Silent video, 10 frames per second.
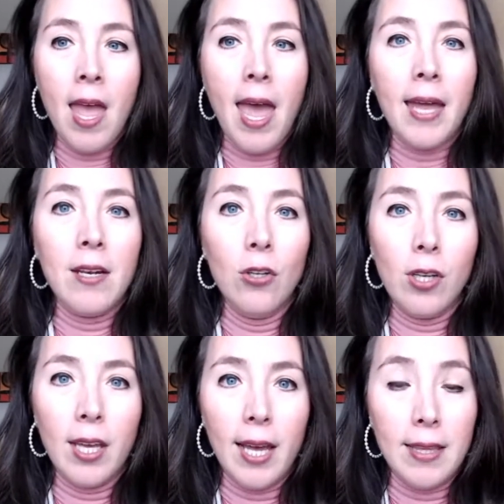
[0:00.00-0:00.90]
and
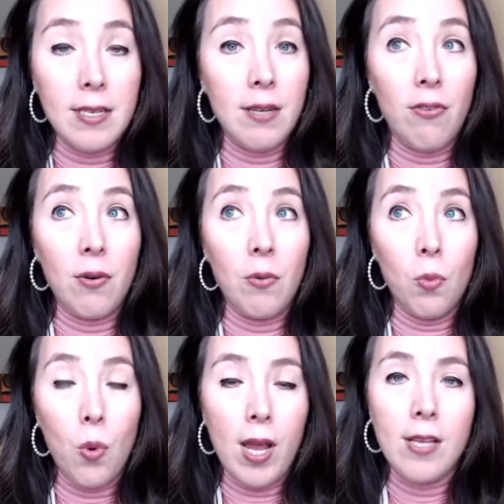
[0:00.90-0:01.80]
looking at the different
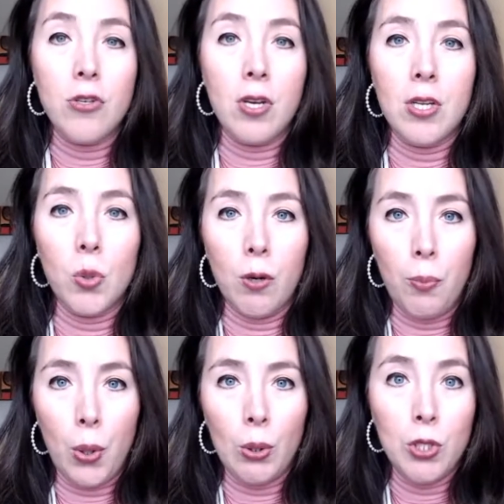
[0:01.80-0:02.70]
ways you need to
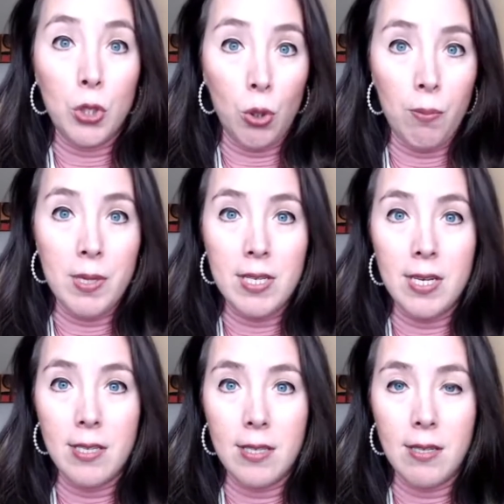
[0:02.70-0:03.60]
approach your
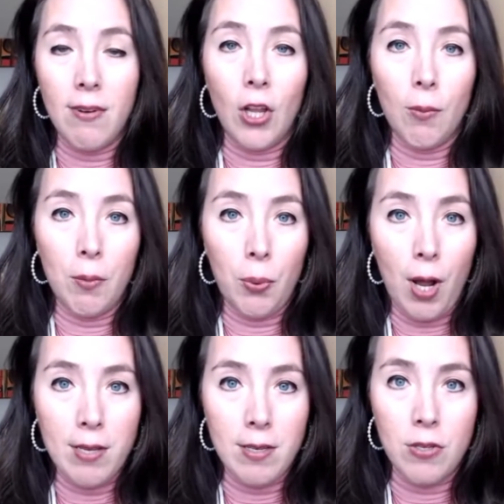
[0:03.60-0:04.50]
business development
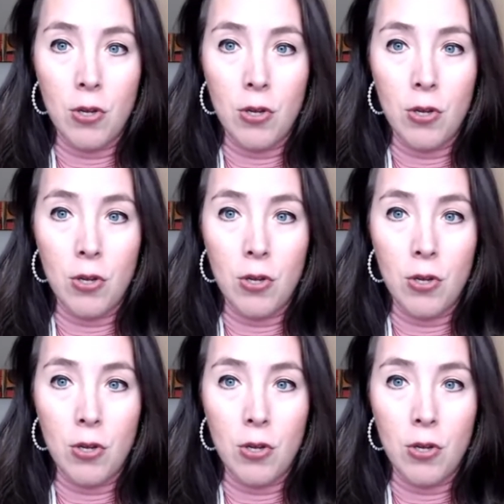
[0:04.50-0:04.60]
process.